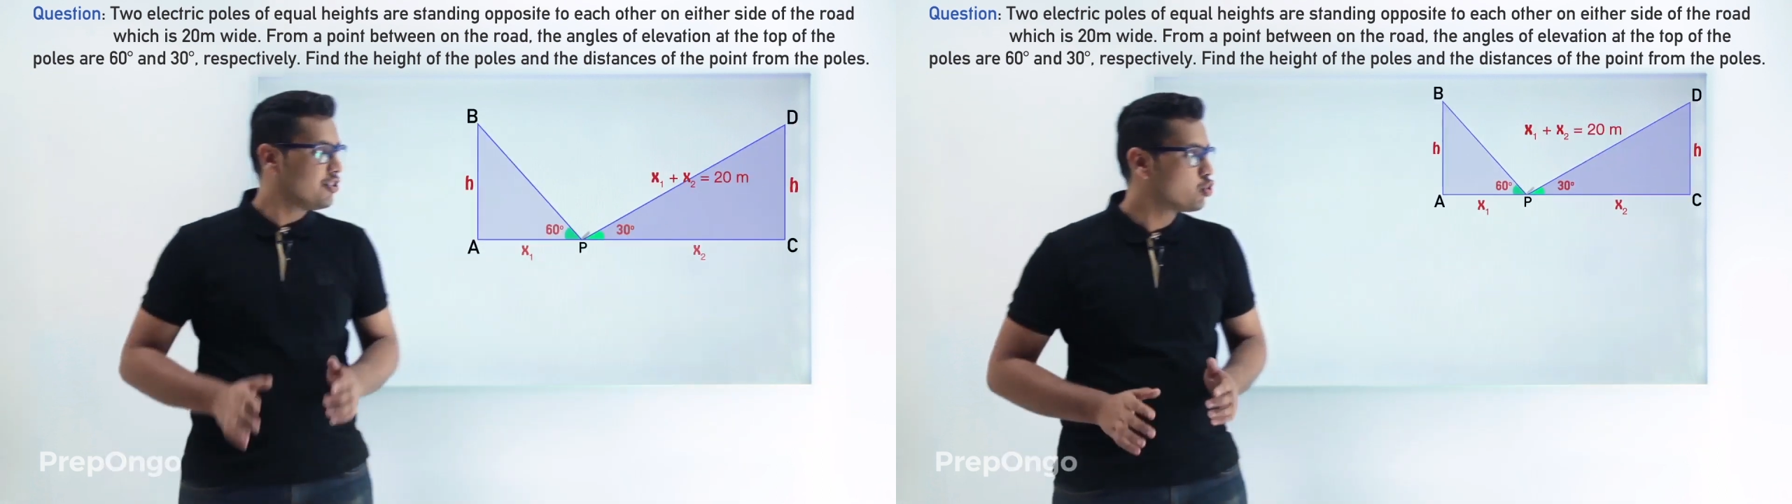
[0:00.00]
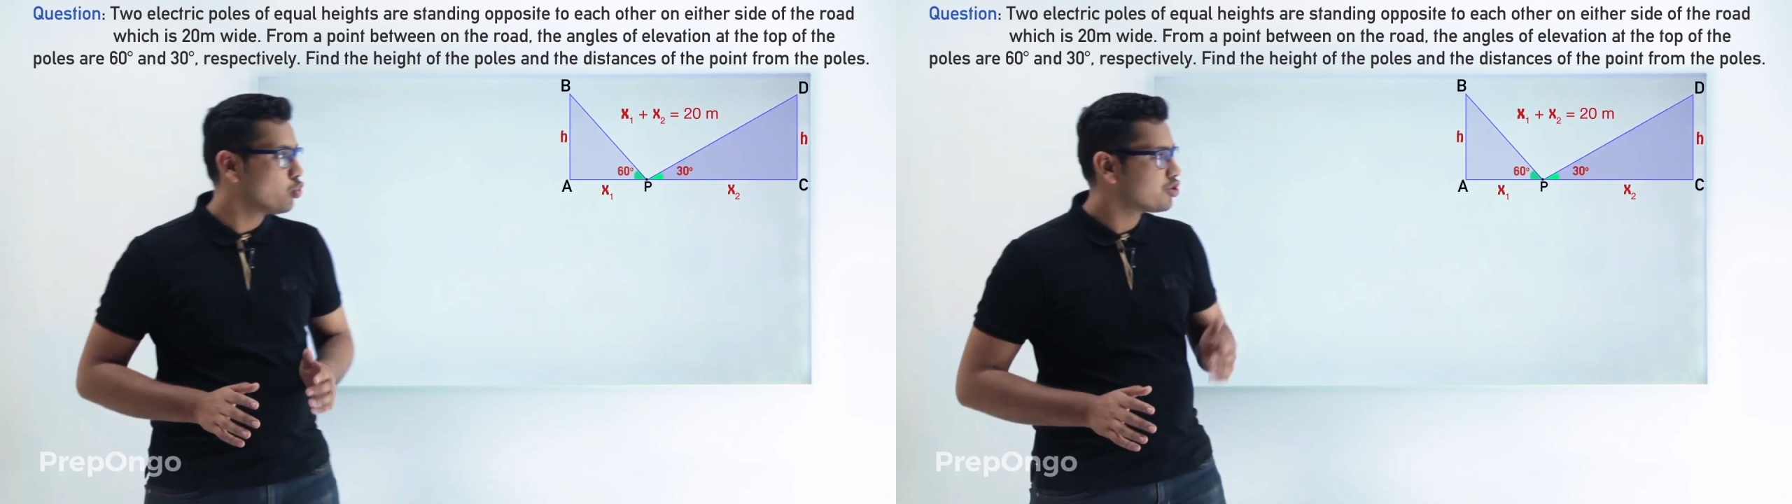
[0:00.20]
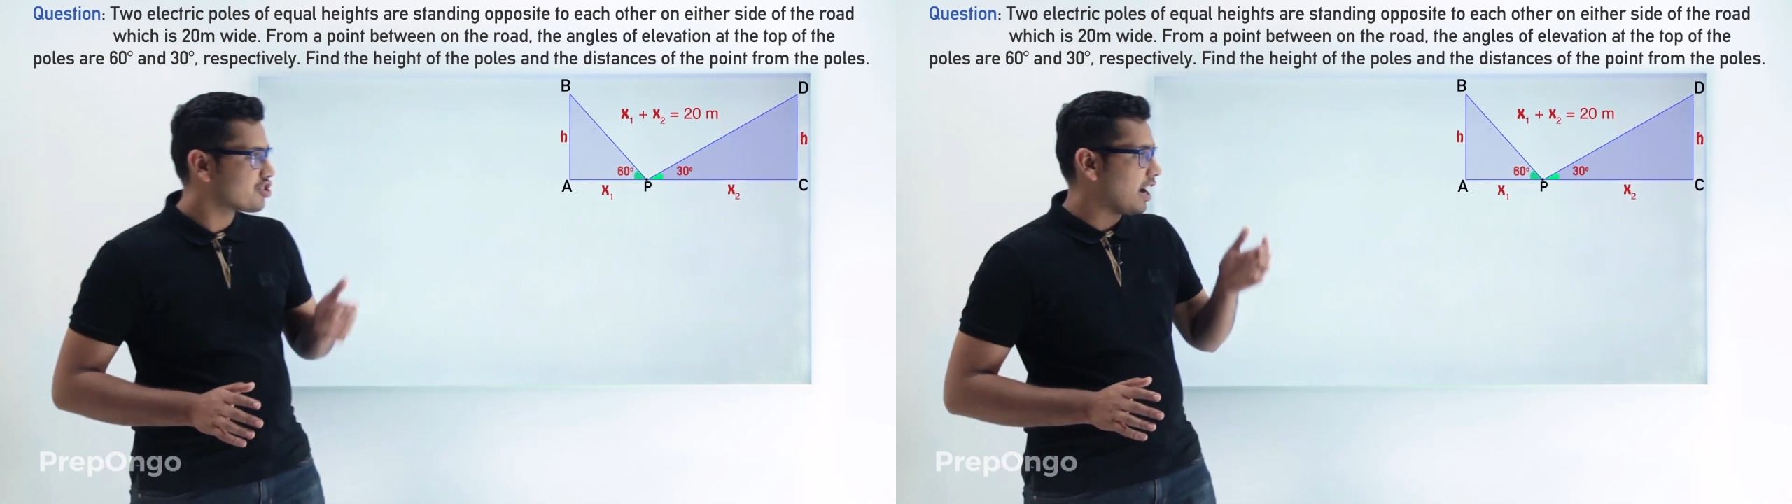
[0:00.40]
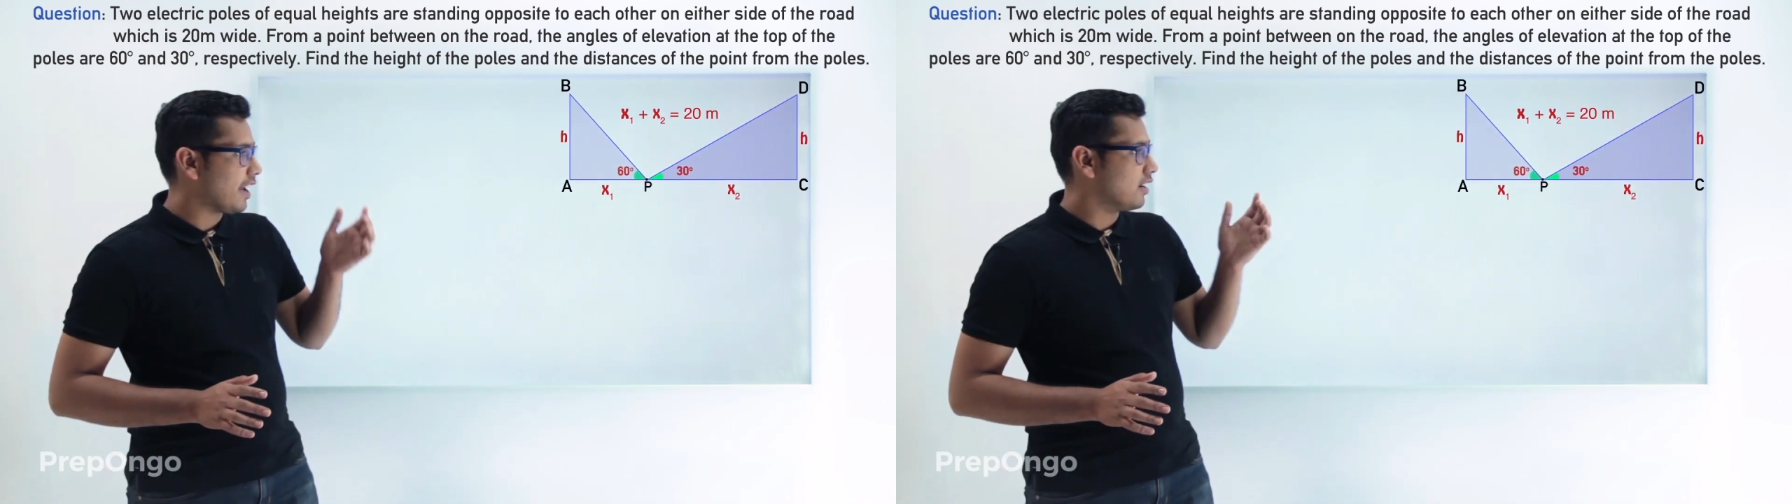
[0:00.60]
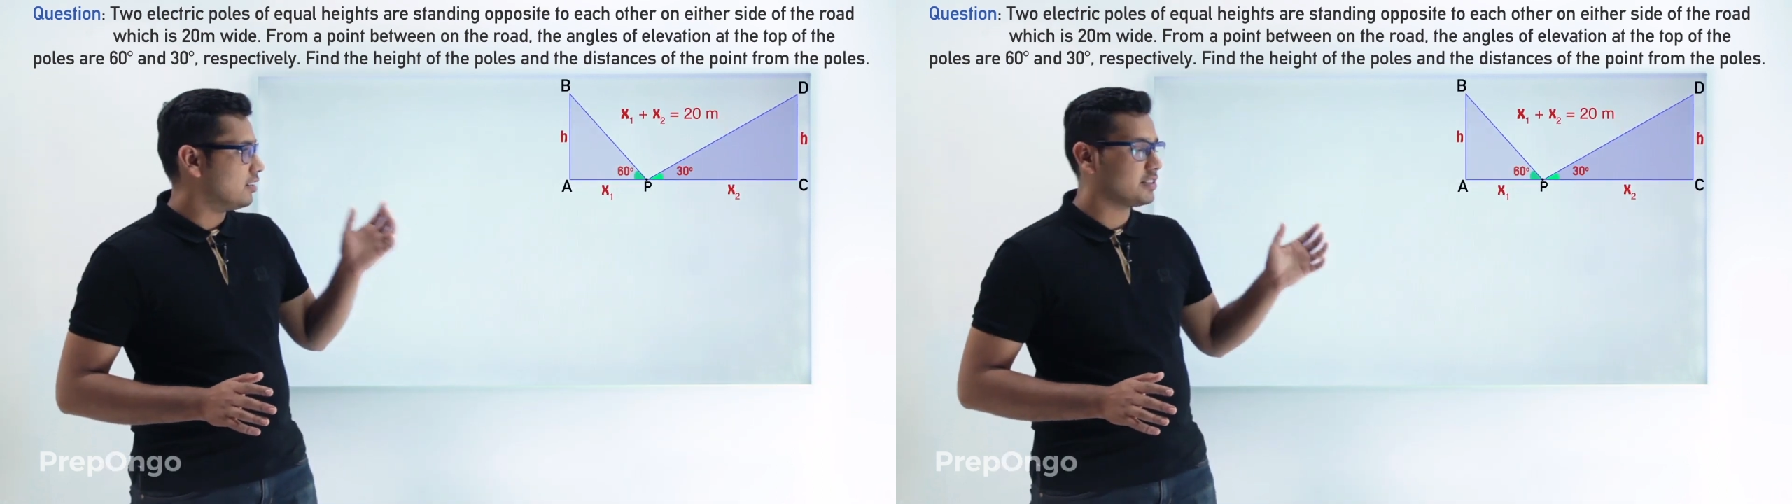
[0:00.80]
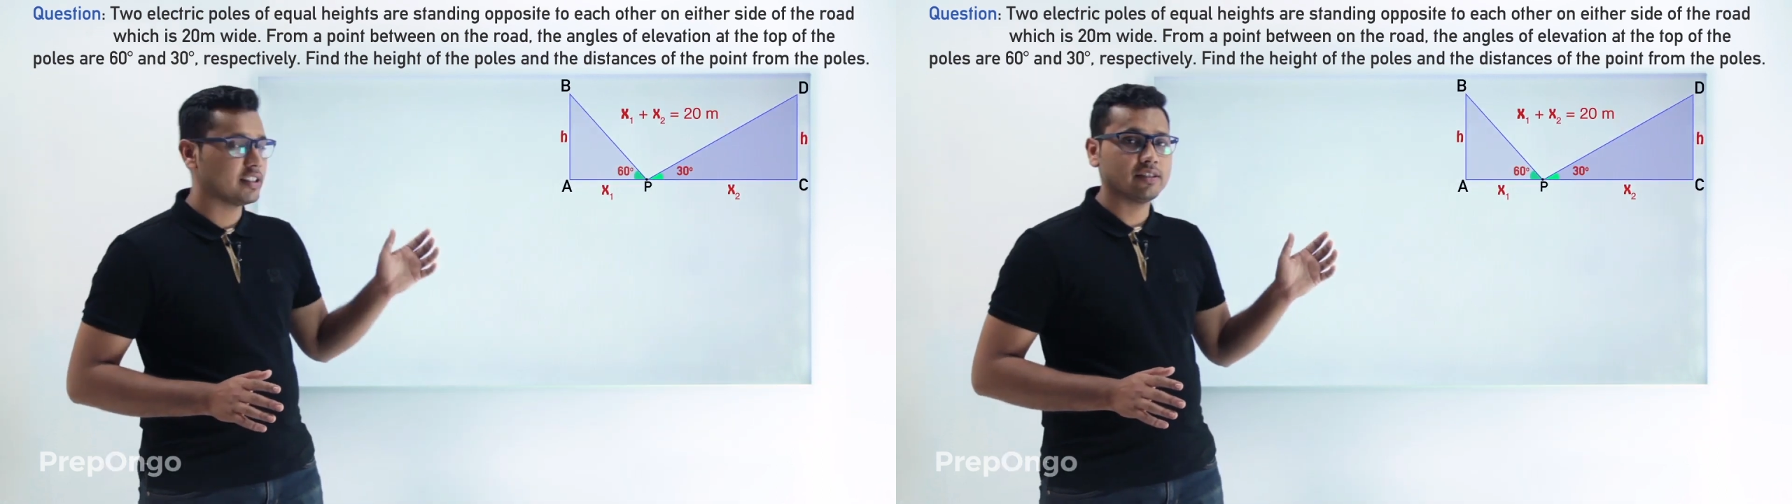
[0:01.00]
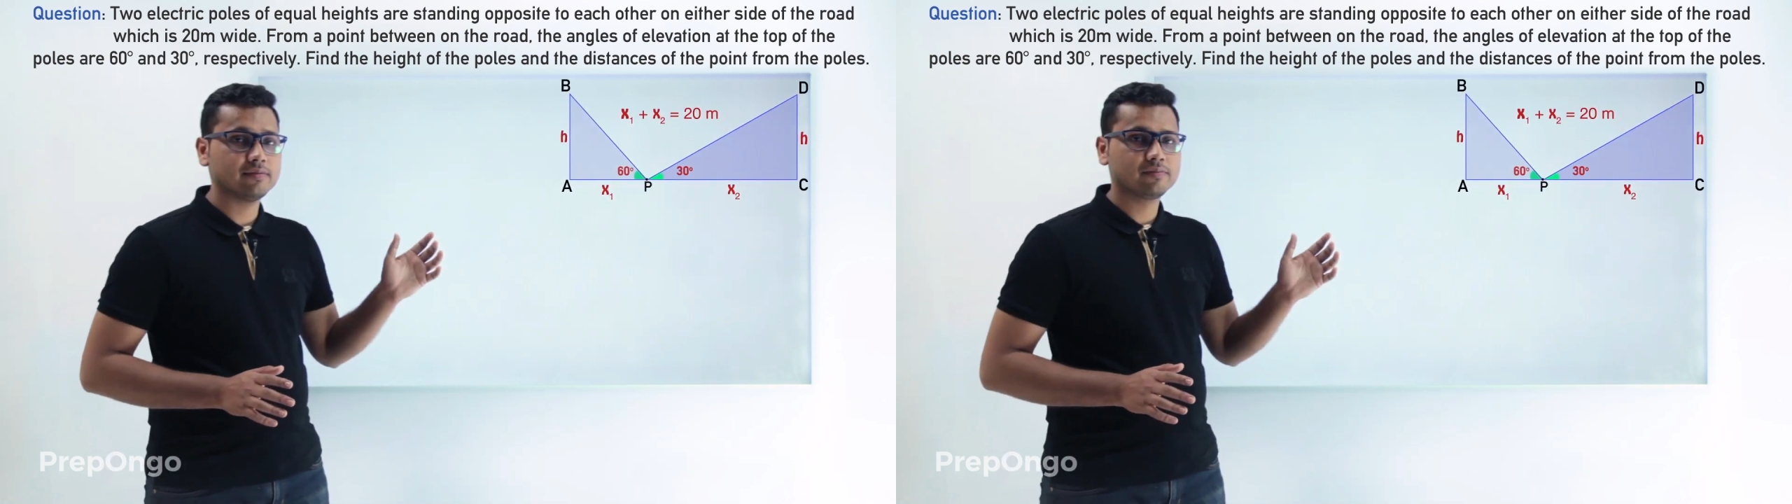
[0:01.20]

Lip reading: two triangles here.